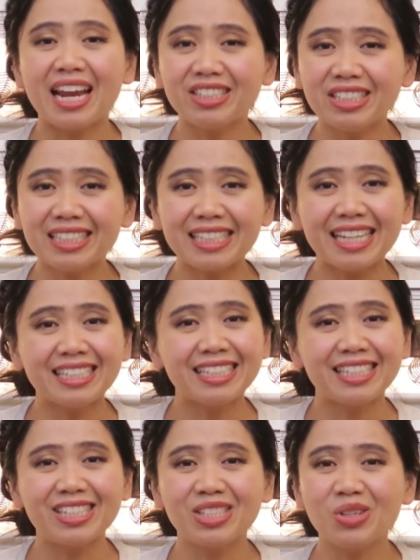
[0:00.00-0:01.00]

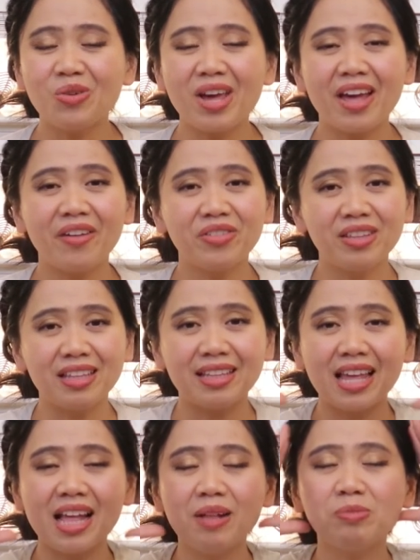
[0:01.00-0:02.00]
Exercises are so healthy that
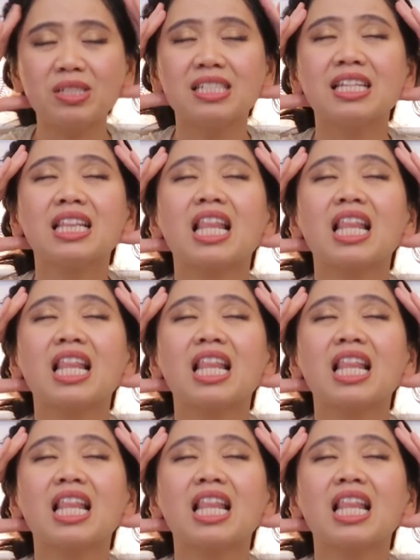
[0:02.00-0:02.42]
helps